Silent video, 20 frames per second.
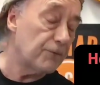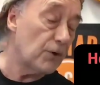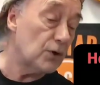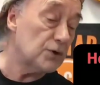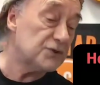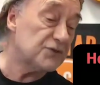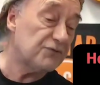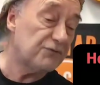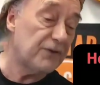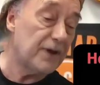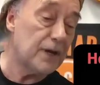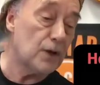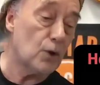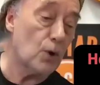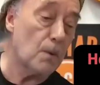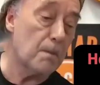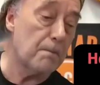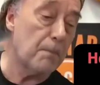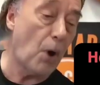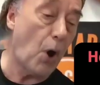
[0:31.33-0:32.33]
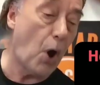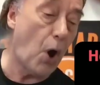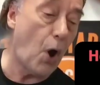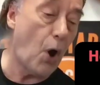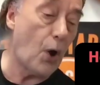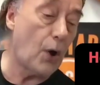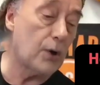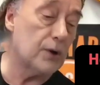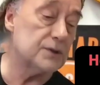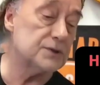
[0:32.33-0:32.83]
first finger
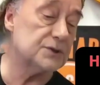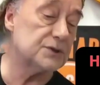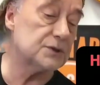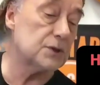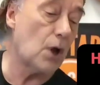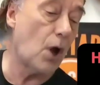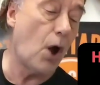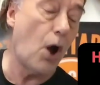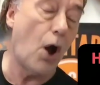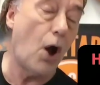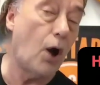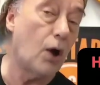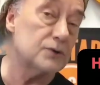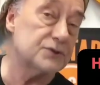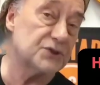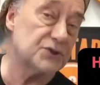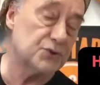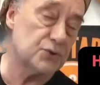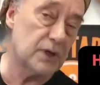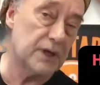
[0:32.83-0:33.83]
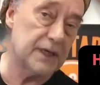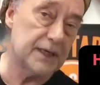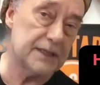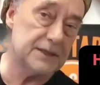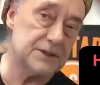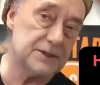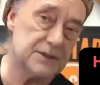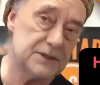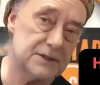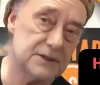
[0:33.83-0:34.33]
bars all
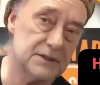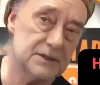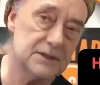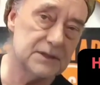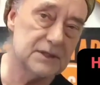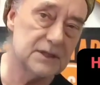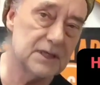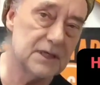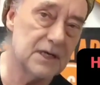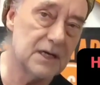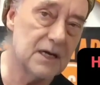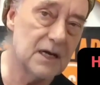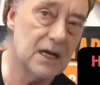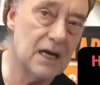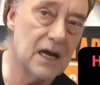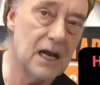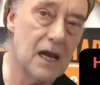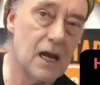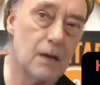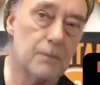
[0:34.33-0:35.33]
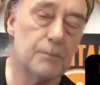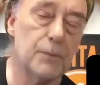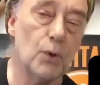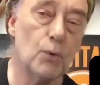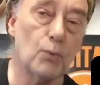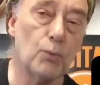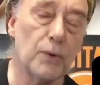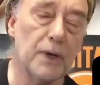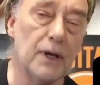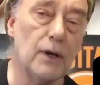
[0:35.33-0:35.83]
strings,
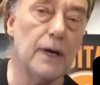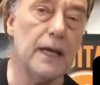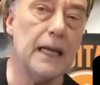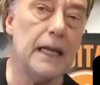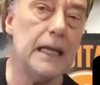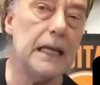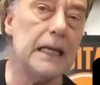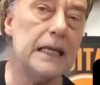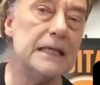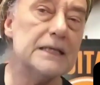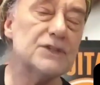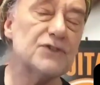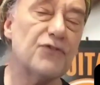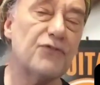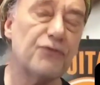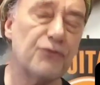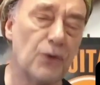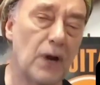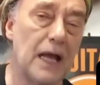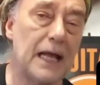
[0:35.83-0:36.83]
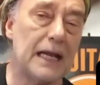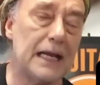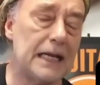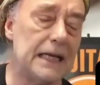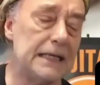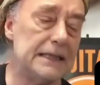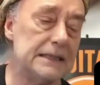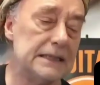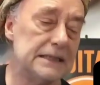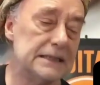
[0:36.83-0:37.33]
but really it's
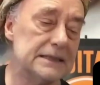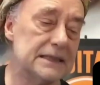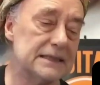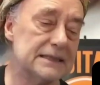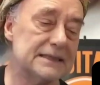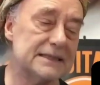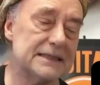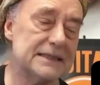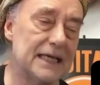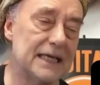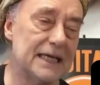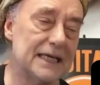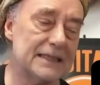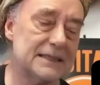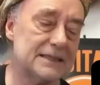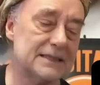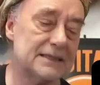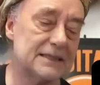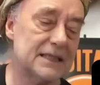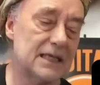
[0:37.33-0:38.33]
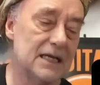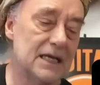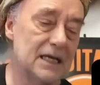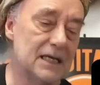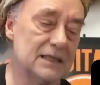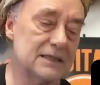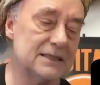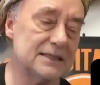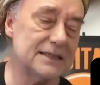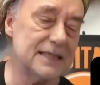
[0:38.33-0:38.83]
fretting the 6th,
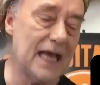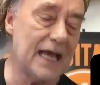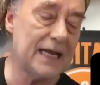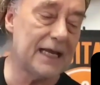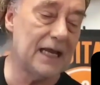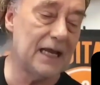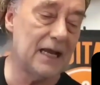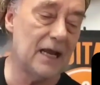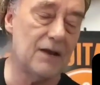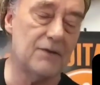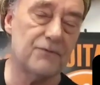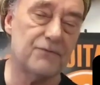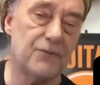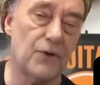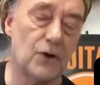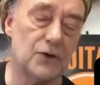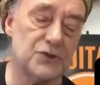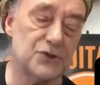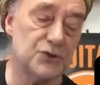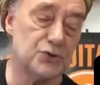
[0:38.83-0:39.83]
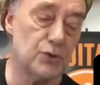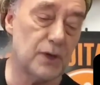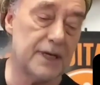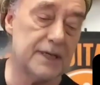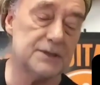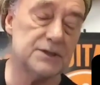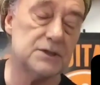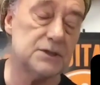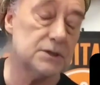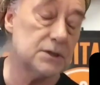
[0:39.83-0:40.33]
2nd, and 1st
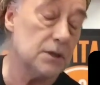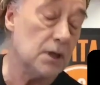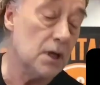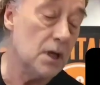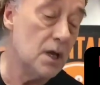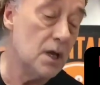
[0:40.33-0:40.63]
string